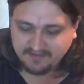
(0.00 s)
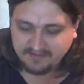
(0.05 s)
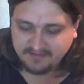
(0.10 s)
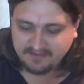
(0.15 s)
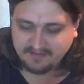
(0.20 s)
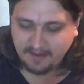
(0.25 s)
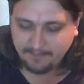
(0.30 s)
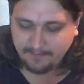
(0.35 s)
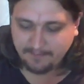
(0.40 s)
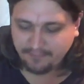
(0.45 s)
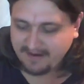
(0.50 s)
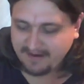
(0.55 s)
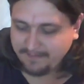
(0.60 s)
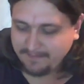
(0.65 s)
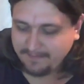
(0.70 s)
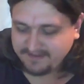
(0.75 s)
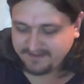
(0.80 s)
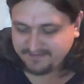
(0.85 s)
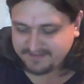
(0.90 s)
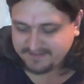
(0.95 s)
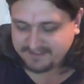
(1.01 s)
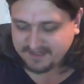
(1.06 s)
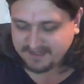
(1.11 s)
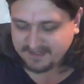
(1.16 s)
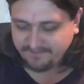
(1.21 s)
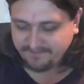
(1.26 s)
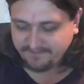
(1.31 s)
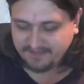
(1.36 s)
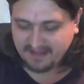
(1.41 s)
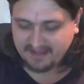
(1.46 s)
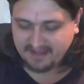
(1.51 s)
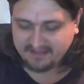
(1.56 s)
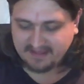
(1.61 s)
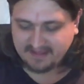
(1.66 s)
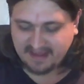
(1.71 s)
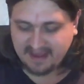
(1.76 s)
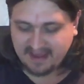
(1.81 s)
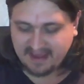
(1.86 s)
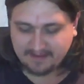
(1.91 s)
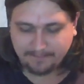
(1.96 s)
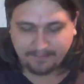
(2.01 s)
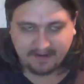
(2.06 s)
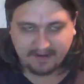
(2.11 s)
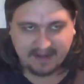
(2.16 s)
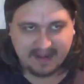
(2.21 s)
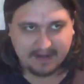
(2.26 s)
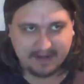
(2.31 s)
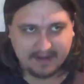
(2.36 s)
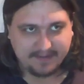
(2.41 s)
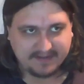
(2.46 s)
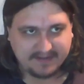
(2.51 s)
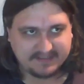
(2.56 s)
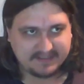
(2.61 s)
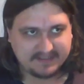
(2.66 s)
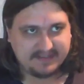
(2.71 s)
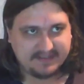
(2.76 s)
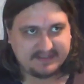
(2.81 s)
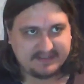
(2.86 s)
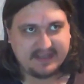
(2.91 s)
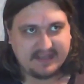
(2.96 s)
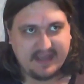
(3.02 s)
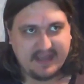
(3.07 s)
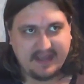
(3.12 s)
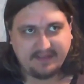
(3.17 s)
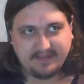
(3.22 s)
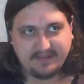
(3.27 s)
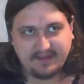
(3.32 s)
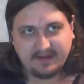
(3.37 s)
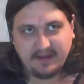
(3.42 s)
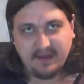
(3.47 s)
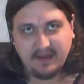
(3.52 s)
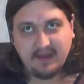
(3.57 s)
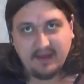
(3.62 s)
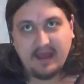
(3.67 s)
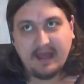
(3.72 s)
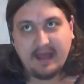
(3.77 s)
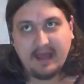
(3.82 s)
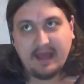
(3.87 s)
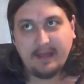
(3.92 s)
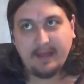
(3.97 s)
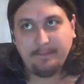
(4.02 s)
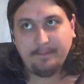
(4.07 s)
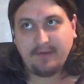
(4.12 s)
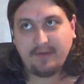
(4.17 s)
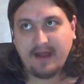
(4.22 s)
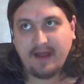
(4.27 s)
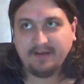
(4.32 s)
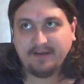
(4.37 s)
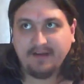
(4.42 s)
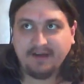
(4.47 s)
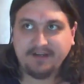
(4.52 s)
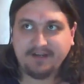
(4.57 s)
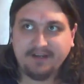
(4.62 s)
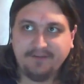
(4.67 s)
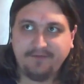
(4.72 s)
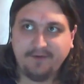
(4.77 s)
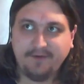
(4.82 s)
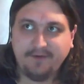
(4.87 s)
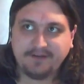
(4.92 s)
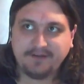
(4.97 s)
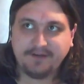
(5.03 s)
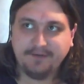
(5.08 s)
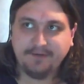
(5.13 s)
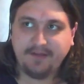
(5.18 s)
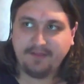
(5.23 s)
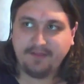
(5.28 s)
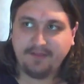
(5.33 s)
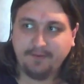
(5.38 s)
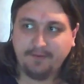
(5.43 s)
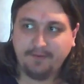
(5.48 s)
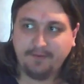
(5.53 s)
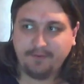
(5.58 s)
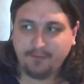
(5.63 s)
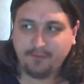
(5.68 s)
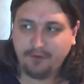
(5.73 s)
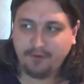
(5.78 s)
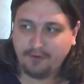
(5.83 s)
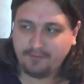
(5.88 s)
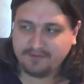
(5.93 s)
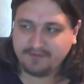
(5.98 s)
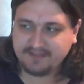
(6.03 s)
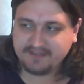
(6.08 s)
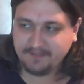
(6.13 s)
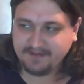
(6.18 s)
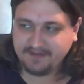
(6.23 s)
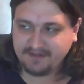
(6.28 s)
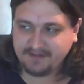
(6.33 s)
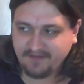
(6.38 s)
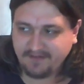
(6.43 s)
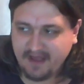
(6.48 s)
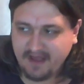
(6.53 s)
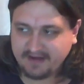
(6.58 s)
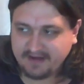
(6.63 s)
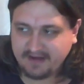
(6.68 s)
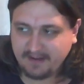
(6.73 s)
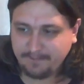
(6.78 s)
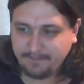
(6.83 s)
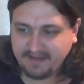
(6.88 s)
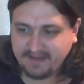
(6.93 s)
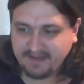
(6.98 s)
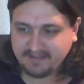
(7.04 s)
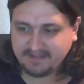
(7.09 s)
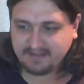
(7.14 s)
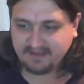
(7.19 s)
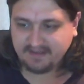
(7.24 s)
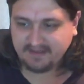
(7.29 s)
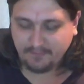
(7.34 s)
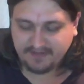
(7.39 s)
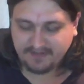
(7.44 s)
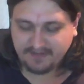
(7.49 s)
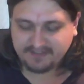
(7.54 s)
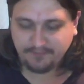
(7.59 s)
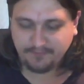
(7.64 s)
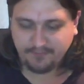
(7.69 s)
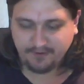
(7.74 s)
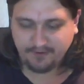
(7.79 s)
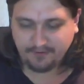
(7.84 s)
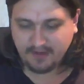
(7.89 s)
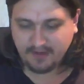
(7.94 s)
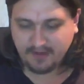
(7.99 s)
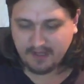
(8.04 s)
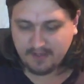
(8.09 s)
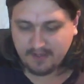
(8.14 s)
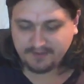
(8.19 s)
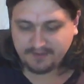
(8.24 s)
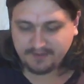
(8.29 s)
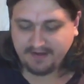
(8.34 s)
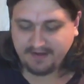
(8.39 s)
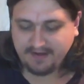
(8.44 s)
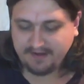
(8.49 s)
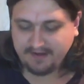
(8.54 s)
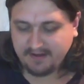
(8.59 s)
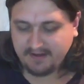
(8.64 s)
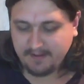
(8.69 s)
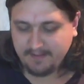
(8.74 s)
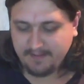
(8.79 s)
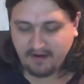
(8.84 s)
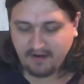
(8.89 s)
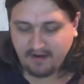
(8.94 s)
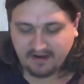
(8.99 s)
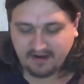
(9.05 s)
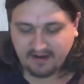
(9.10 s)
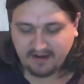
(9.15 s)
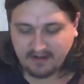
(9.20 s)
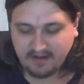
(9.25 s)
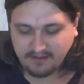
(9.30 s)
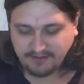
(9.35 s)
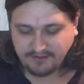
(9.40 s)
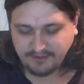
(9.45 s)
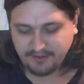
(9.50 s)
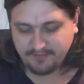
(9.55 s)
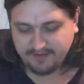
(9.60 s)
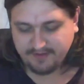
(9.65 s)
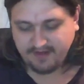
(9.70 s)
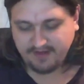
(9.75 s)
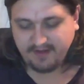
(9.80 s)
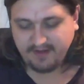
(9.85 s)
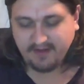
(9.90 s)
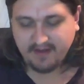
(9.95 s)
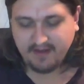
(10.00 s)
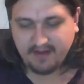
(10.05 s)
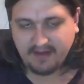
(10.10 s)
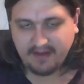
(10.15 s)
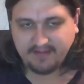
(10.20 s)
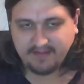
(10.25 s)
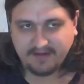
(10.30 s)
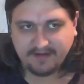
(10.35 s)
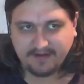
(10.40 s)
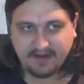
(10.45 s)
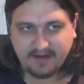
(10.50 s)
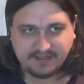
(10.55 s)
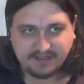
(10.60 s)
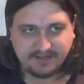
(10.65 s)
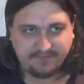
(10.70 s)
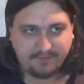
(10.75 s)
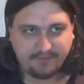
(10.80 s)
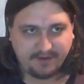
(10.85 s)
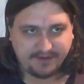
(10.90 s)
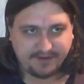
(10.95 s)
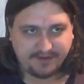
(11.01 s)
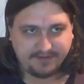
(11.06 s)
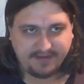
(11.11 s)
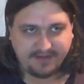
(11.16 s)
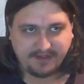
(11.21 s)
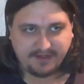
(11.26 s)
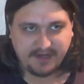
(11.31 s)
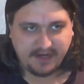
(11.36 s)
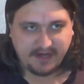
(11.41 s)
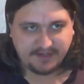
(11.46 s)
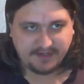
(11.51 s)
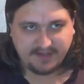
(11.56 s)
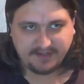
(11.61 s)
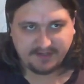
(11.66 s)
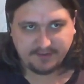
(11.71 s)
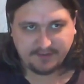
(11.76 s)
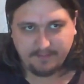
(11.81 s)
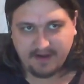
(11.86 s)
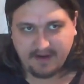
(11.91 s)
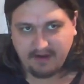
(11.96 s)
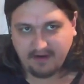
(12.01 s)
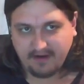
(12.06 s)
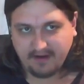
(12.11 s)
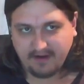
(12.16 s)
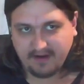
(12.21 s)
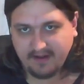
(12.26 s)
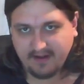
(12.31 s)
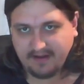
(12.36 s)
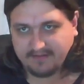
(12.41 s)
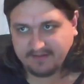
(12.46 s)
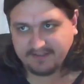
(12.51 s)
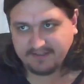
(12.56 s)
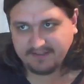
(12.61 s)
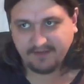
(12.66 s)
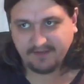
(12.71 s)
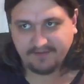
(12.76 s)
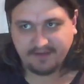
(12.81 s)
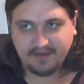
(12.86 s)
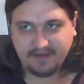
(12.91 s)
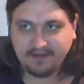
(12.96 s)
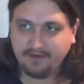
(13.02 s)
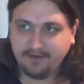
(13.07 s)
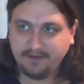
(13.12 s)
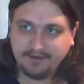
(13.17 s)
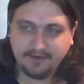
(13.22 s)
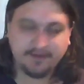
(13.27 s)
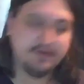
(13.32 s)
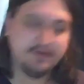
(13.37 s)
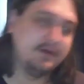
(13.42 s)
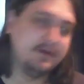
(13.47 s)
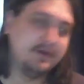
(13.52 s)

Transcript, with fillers: The preemptive stuff, they, they had a plan basically saying that um, prior to 1942, they thought the world was going to be divided up, basically the Western world, between America and Germany. And then in 1942, they changed that to America and the Soviet Union